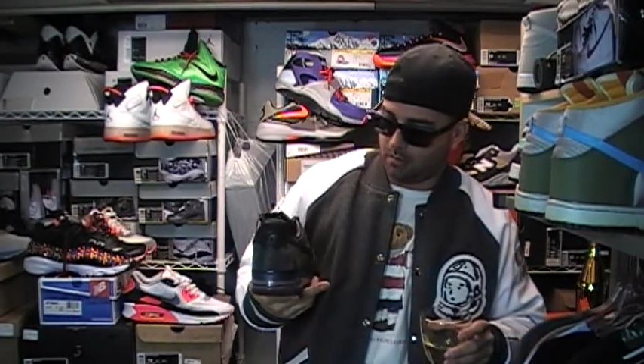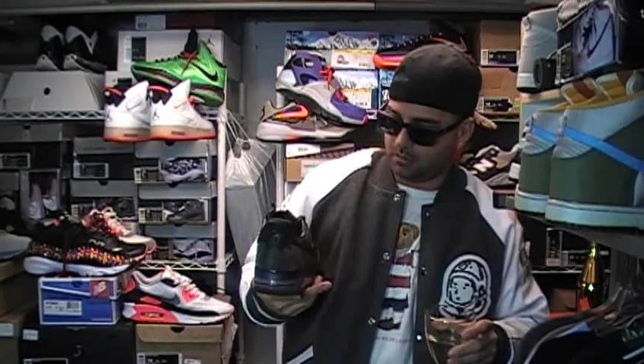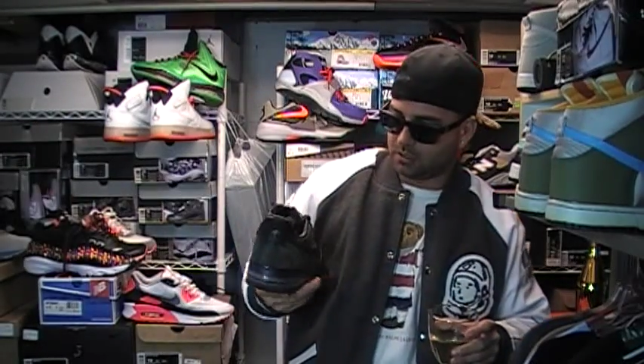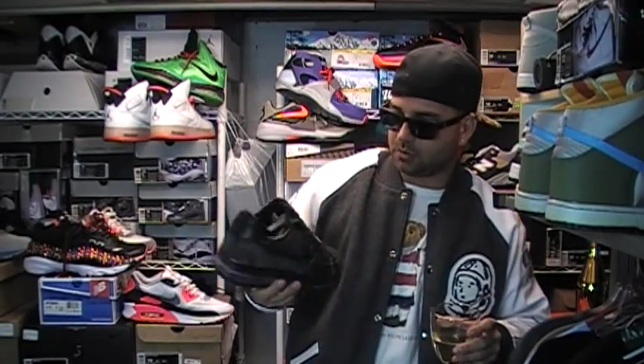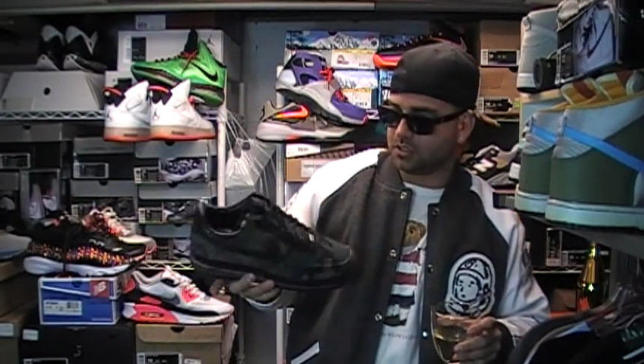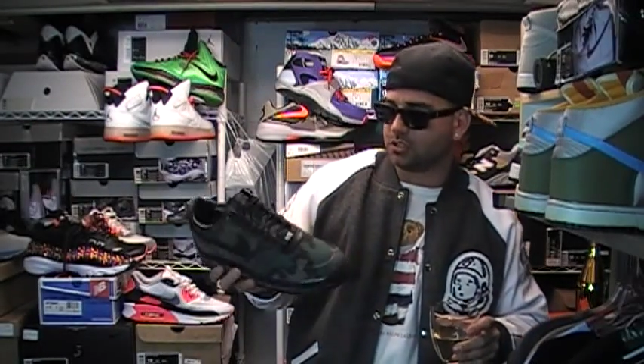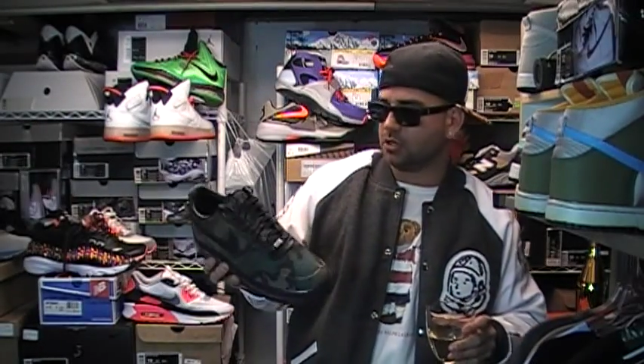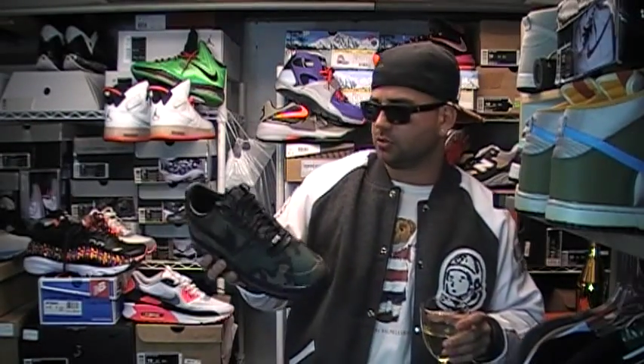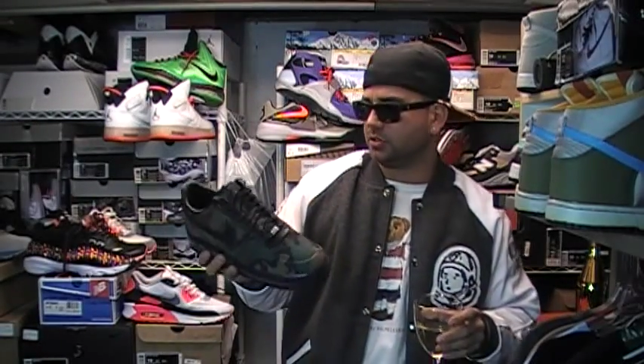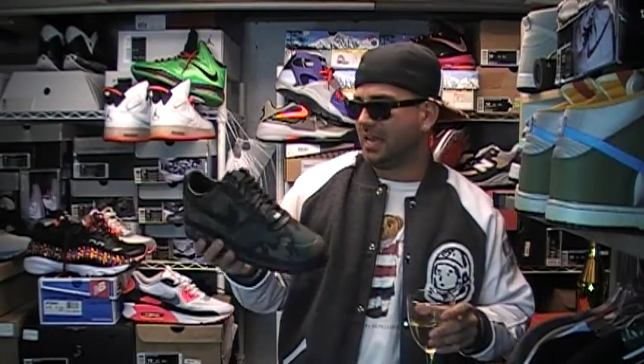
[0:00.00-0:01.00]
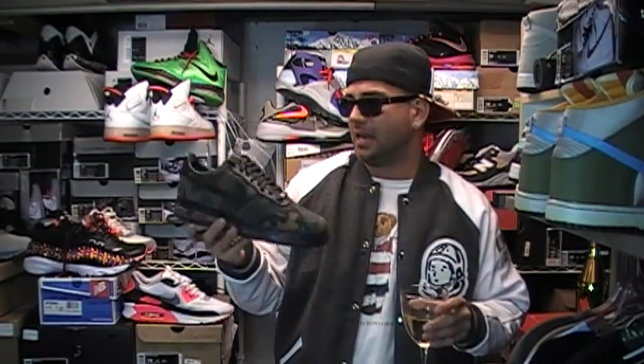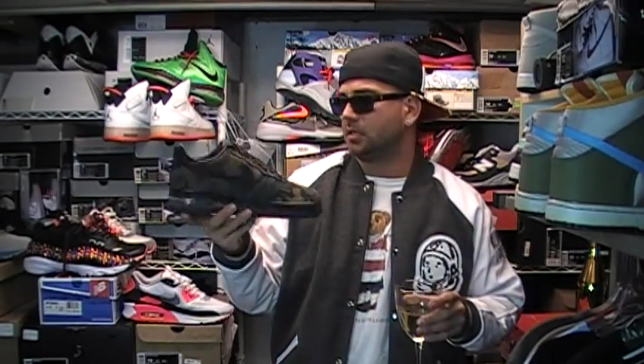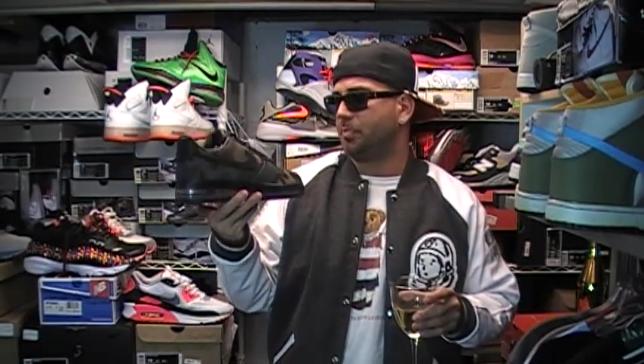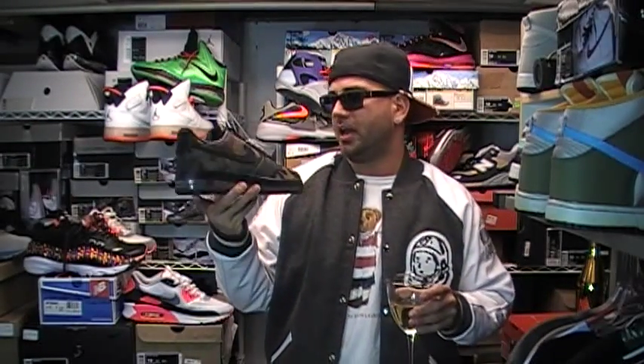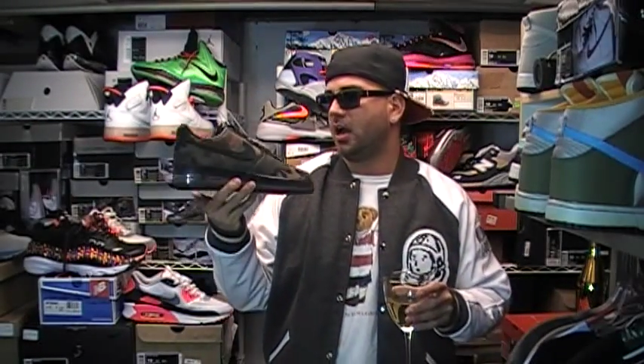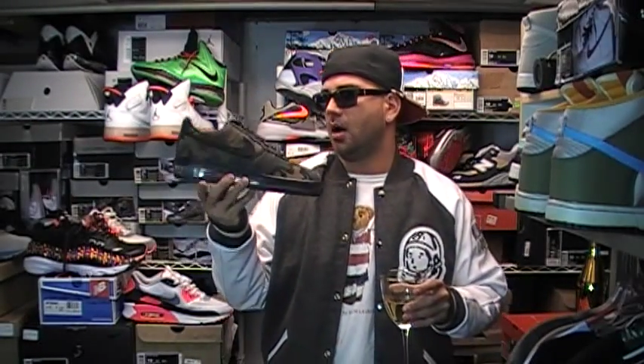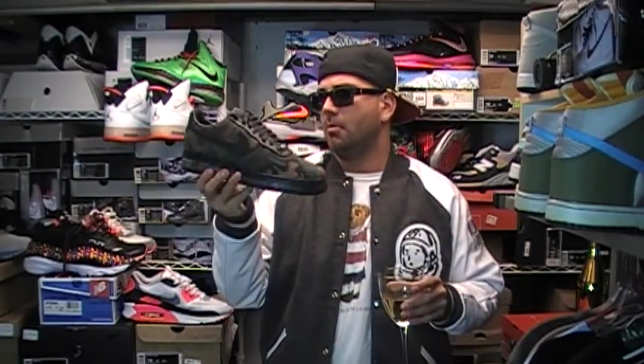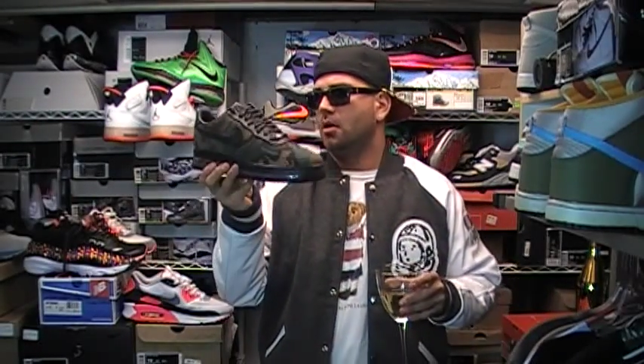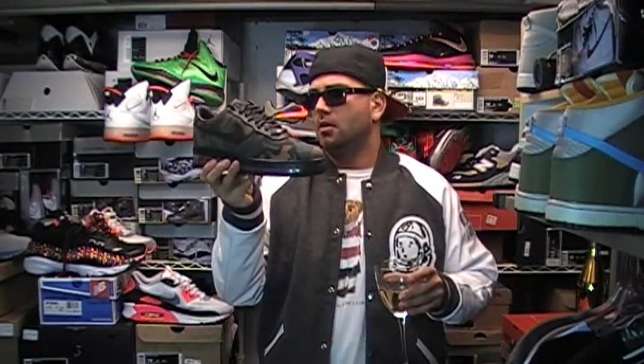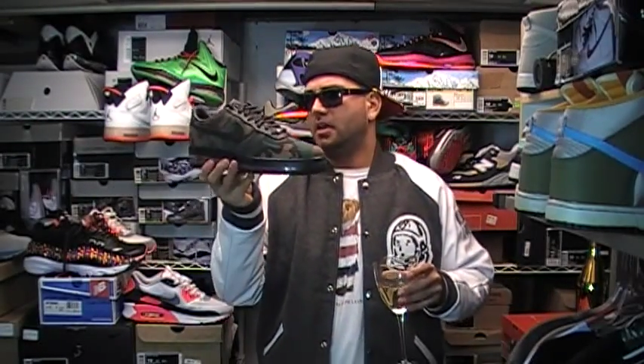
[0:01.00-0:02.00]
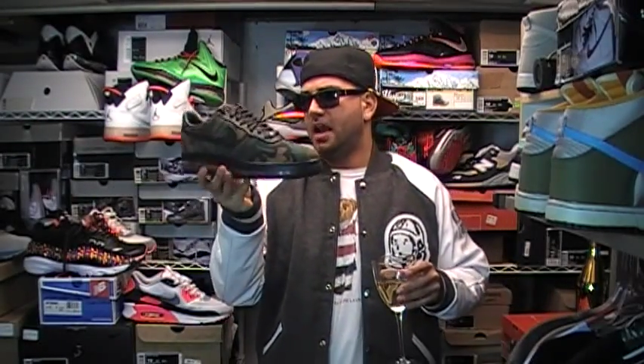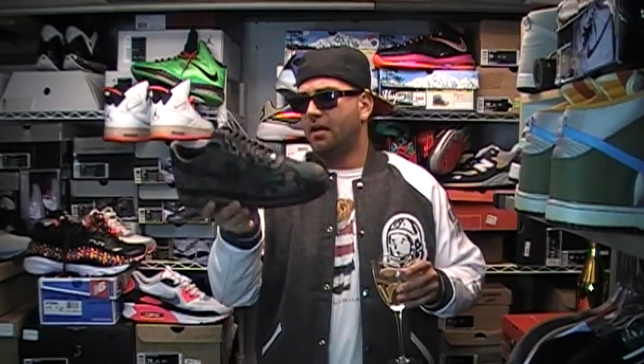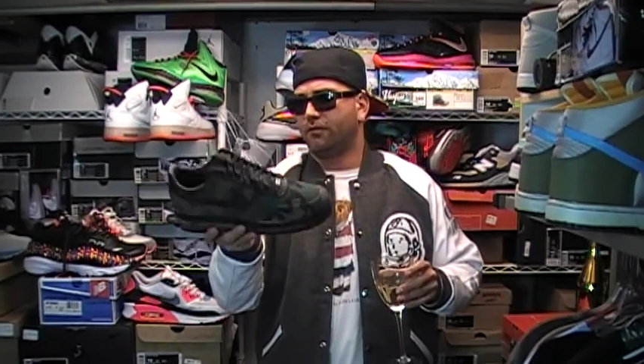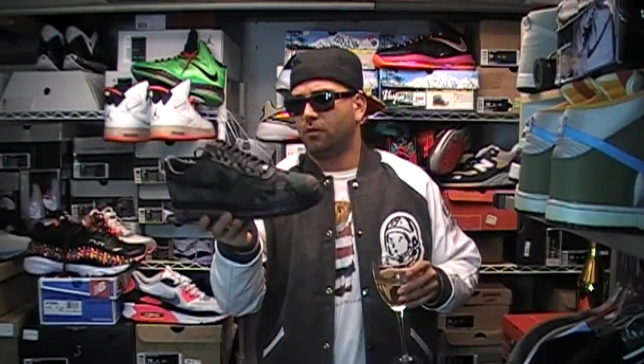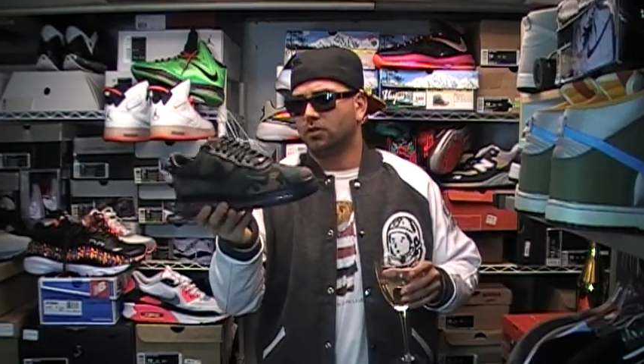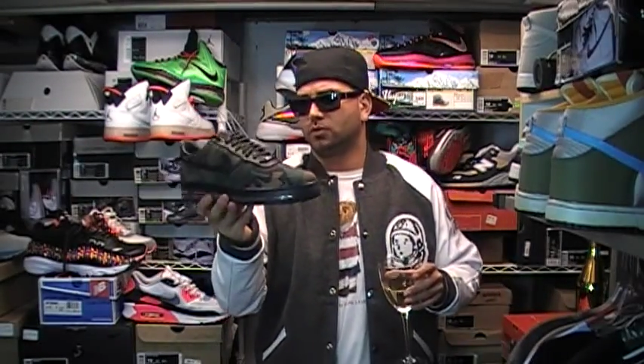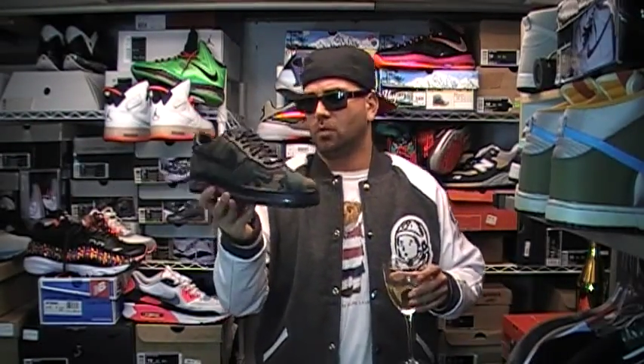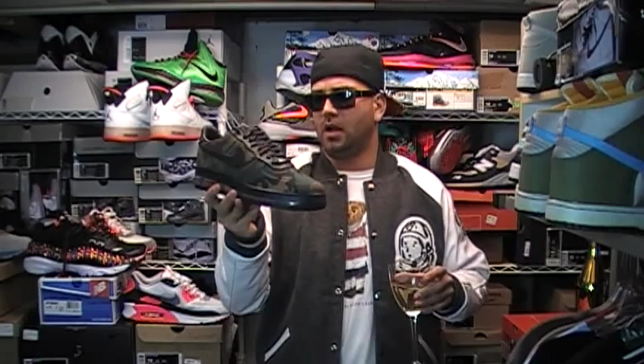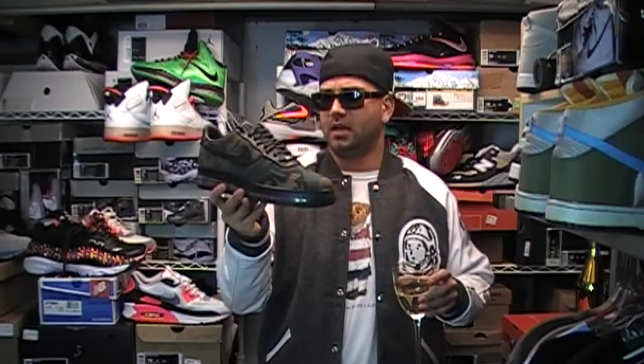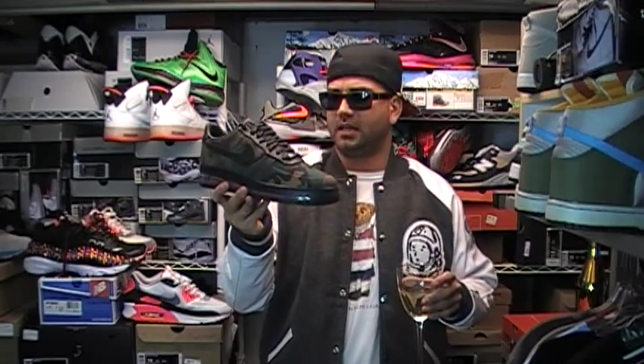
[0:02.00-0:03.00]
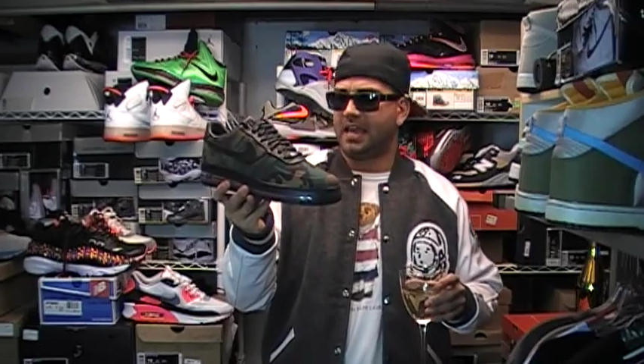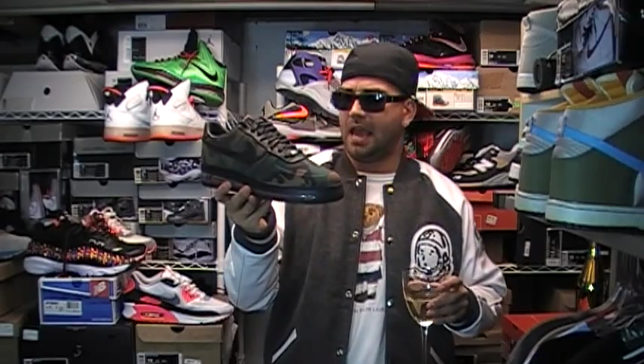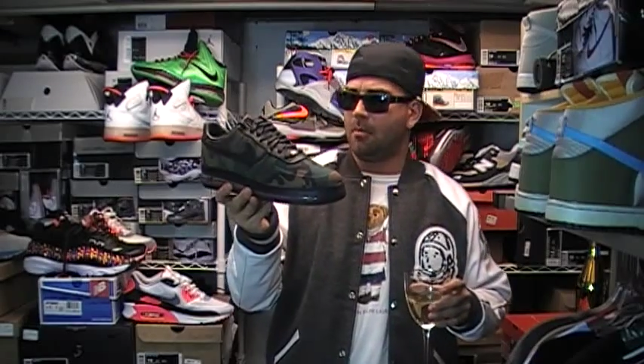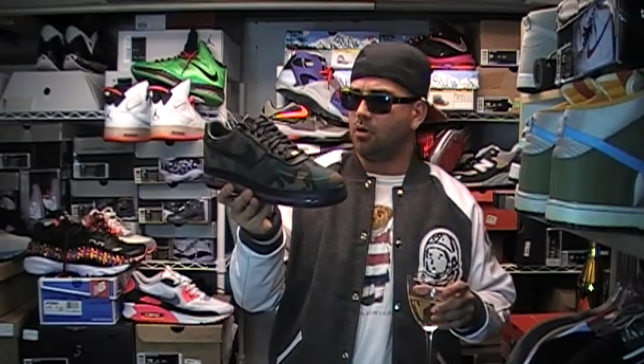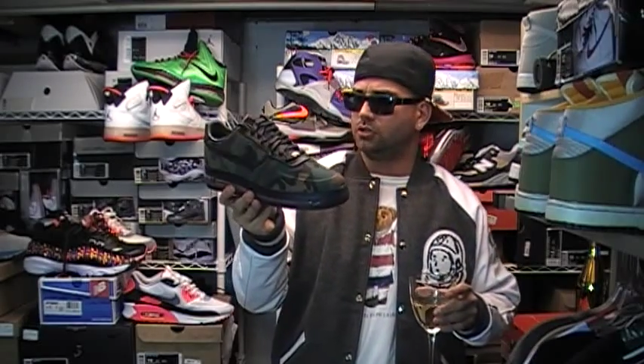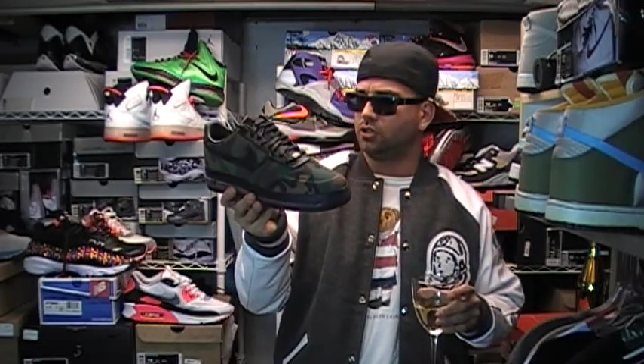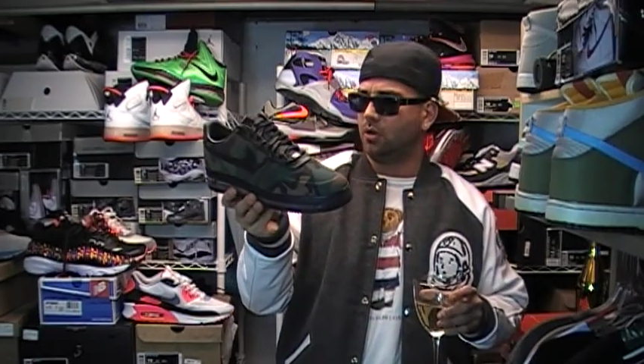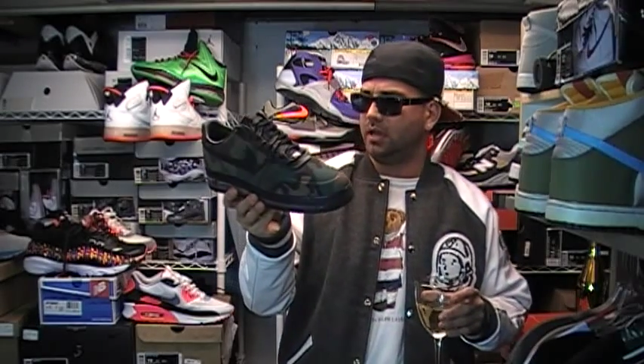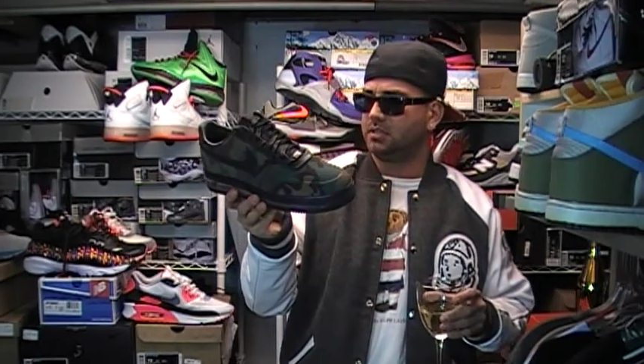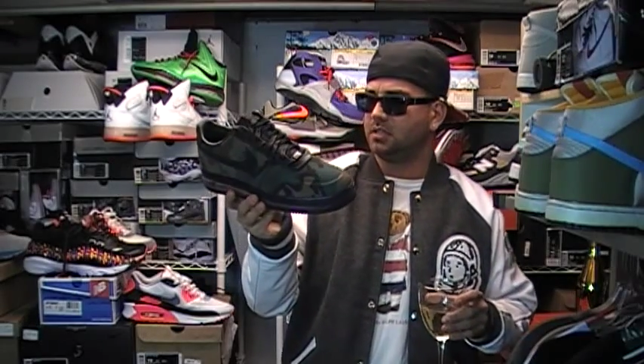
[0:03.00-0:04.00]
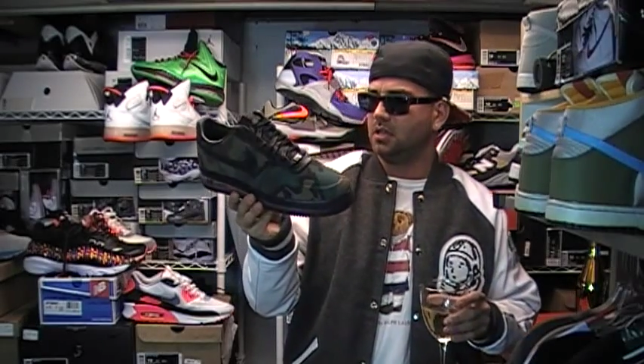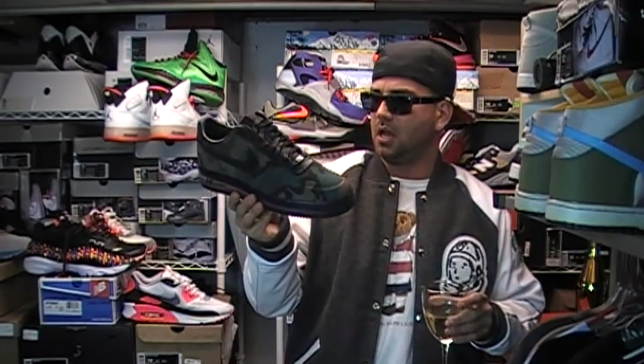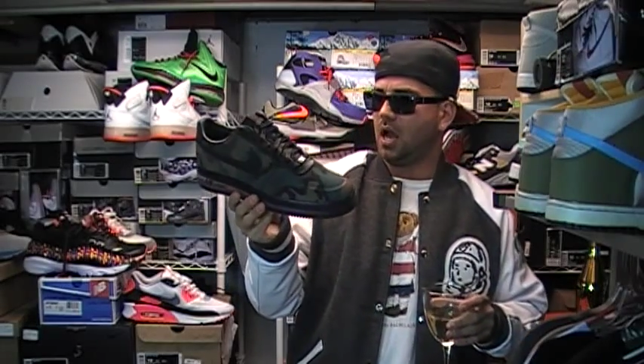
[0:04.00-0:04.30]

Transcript: This was a Social Status pickup, the Air Force One camo joints,